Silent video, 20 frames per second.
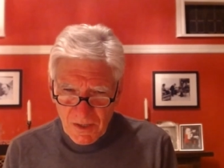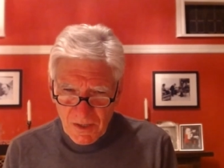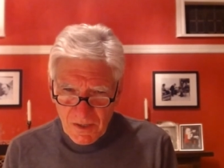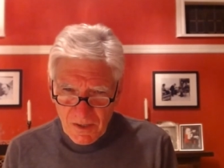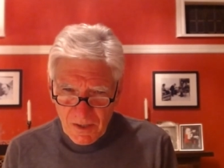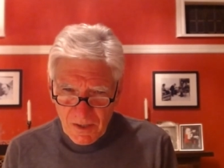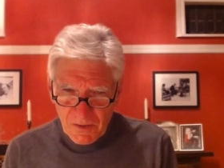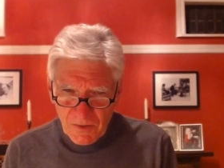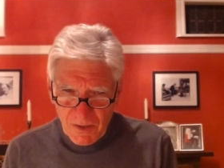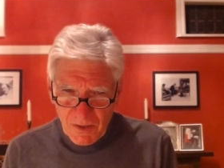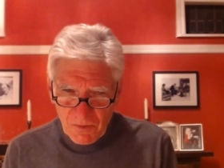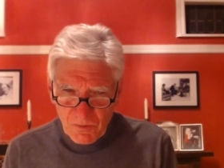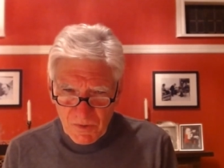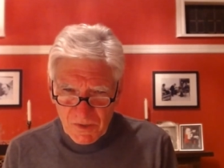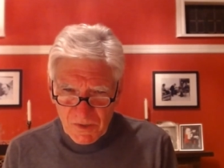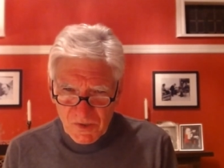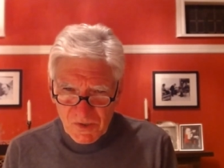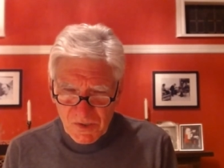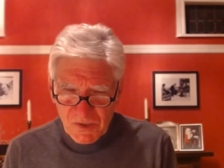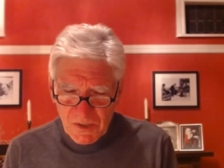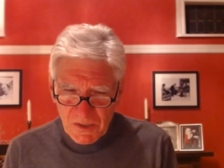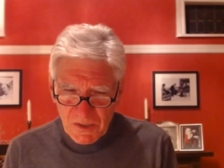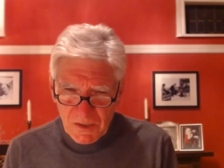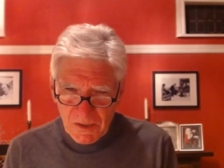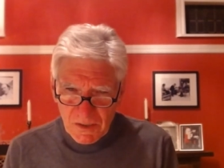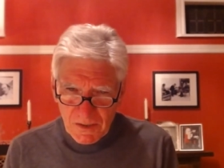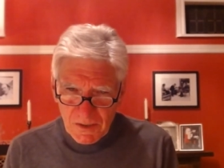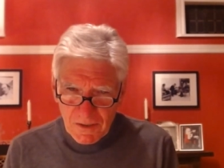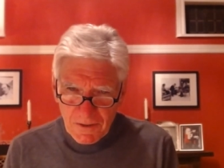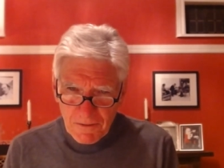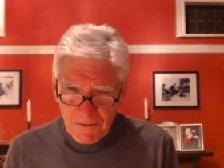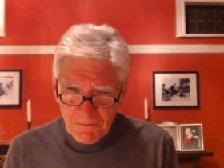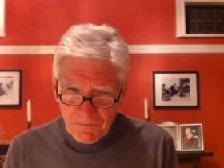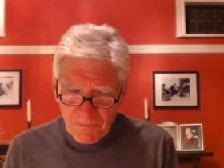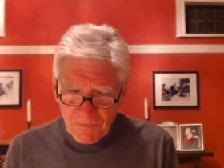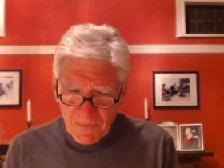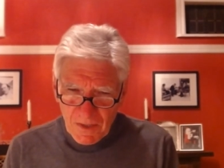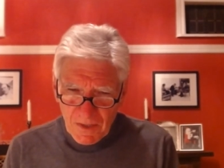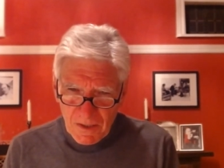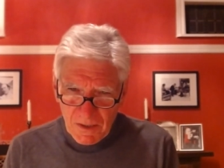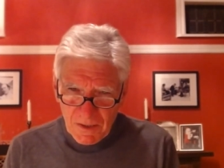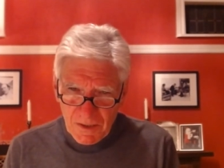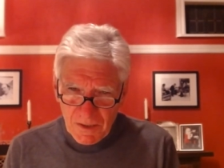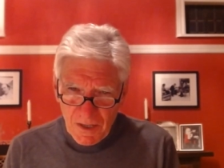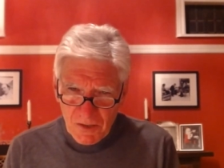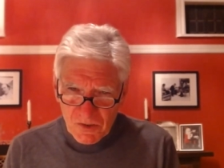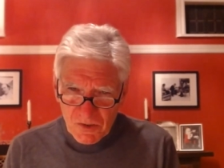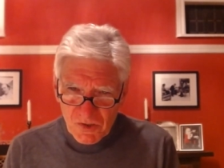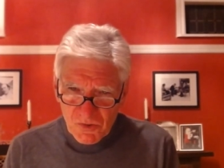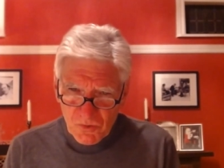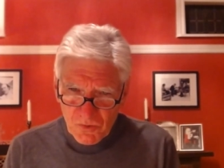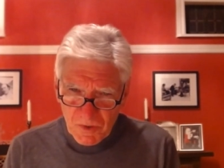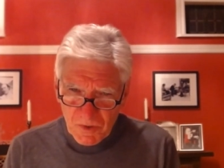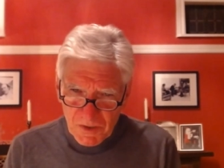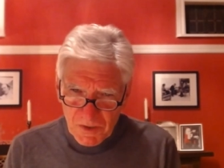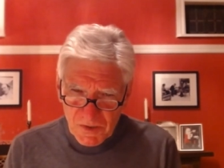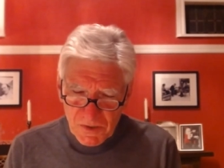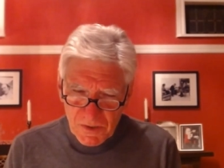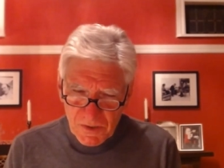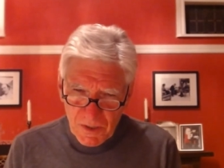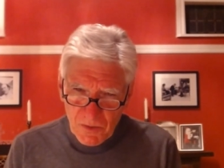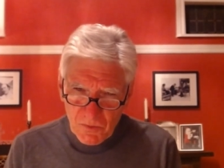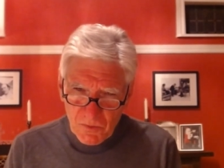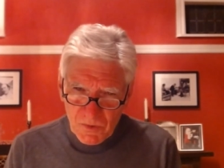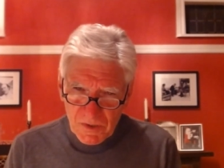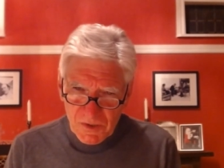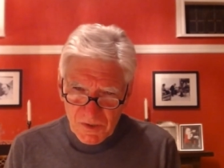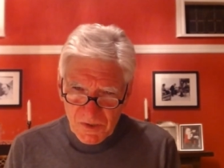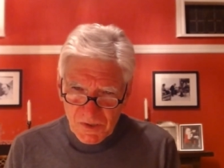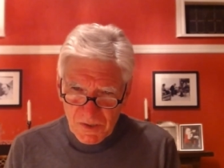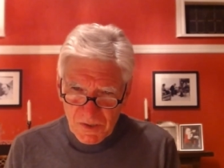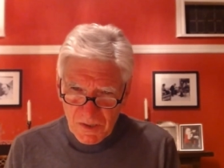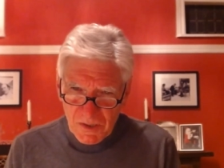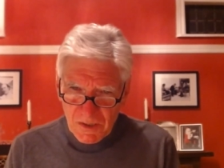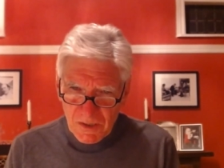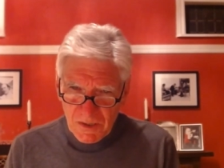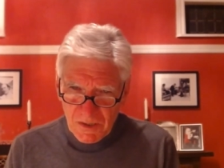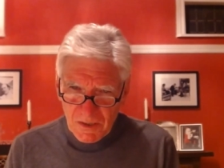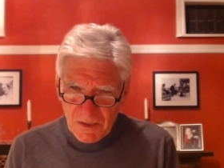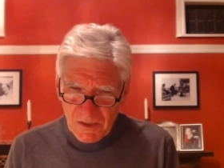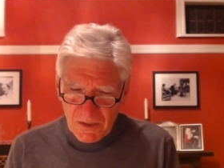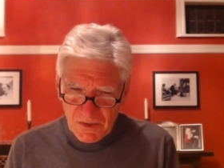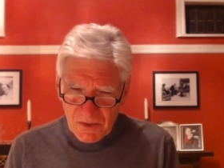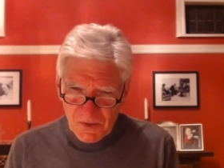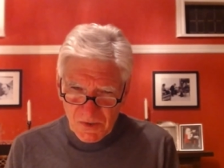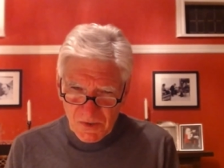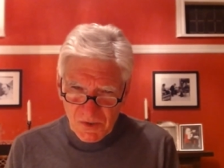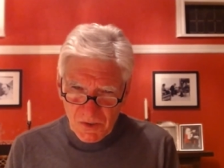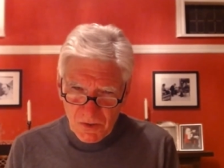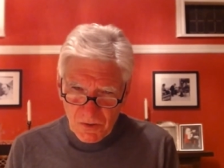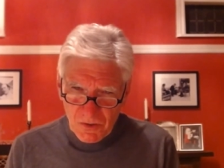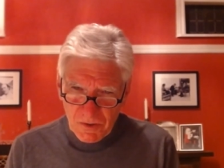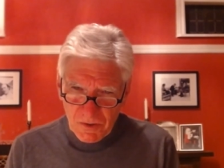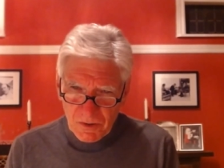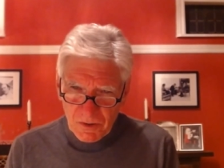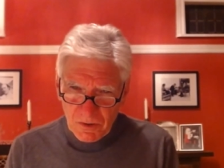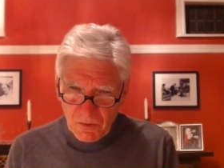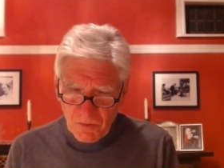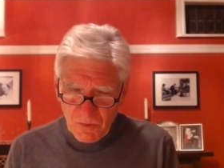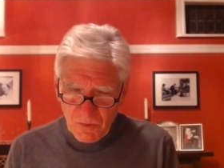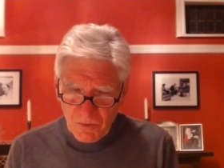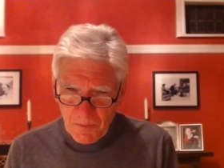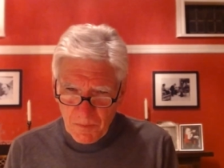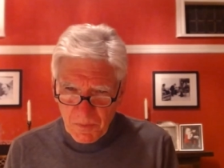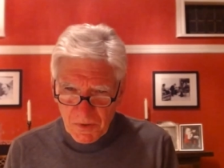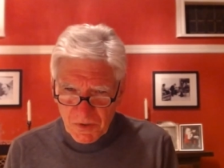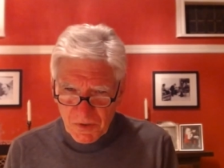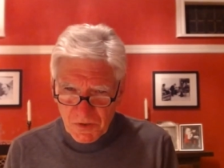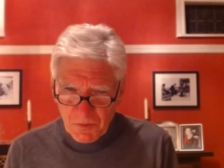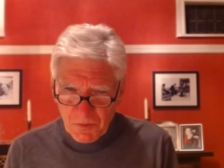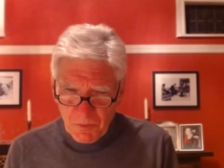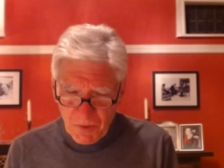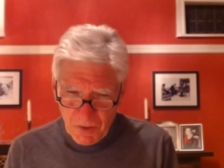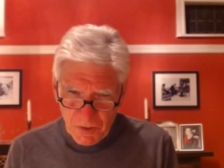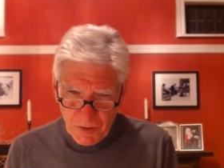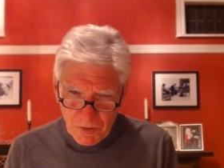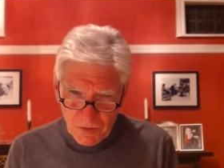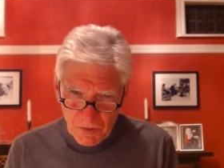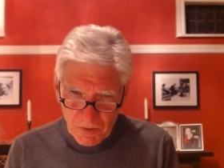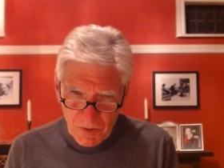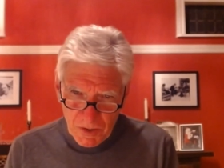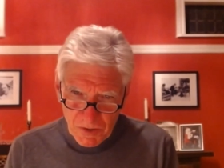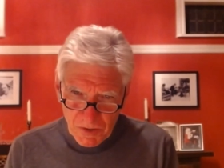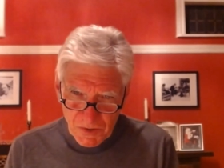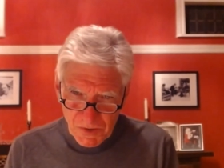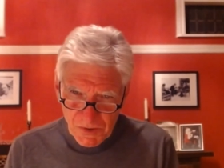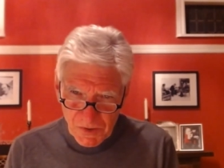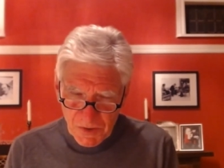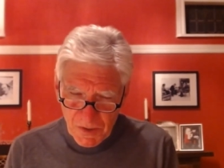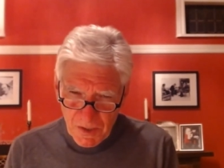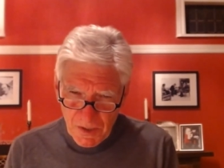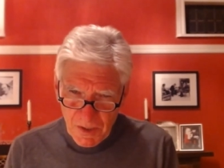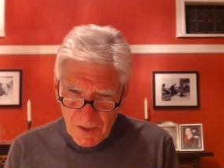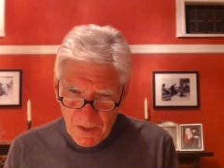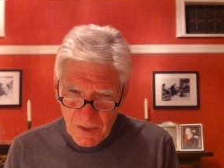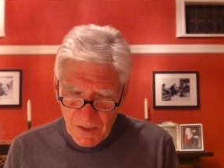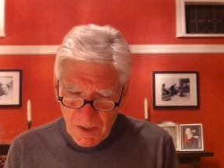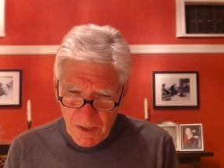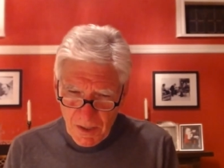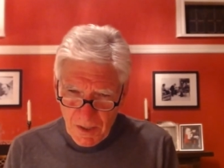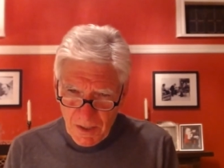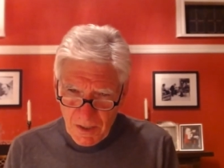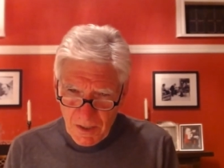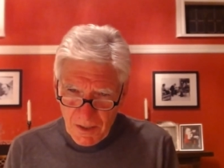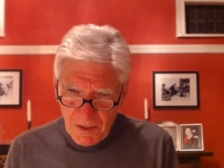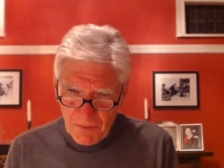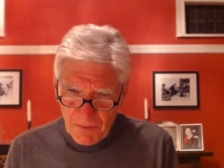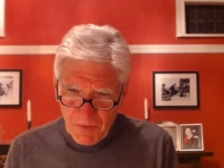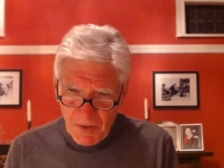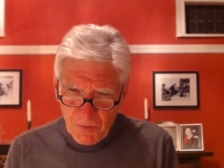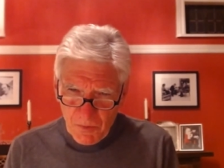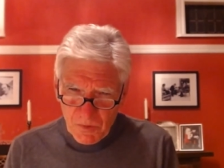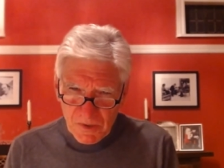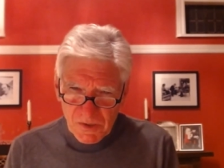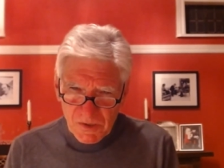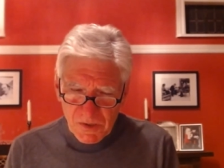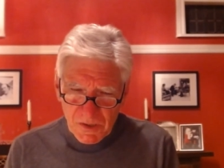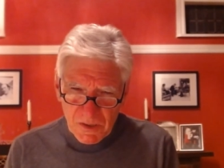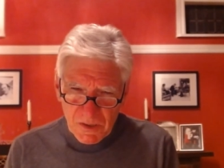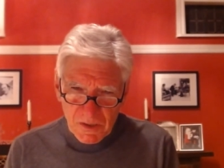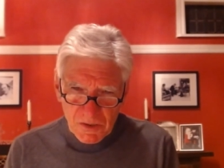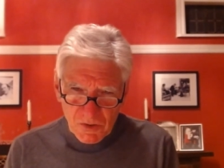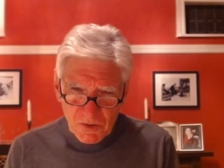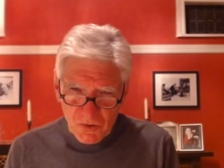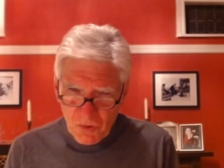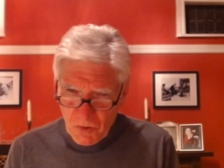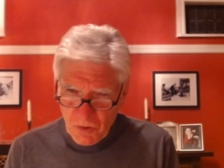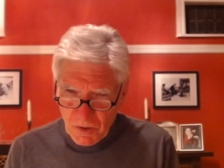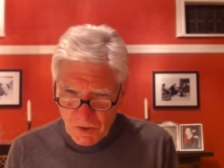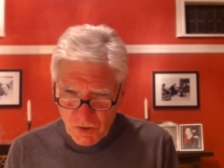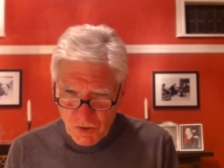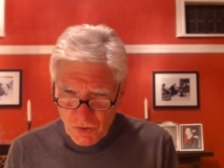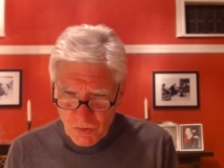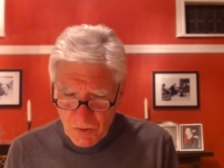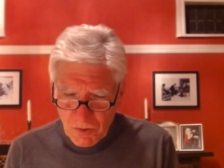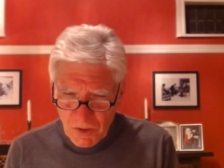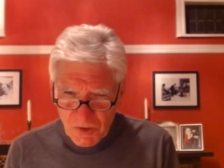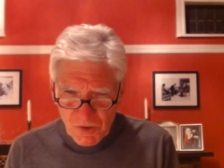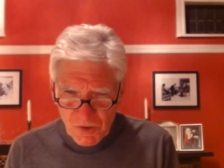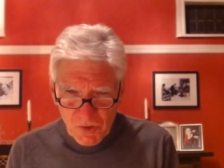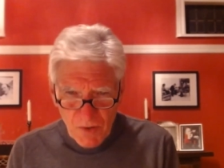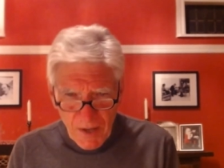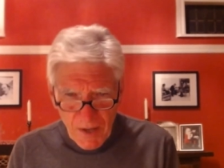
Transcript: that we see in Auschwitz, that we see in serial rapist murderers, uh, that we see in torturers. You have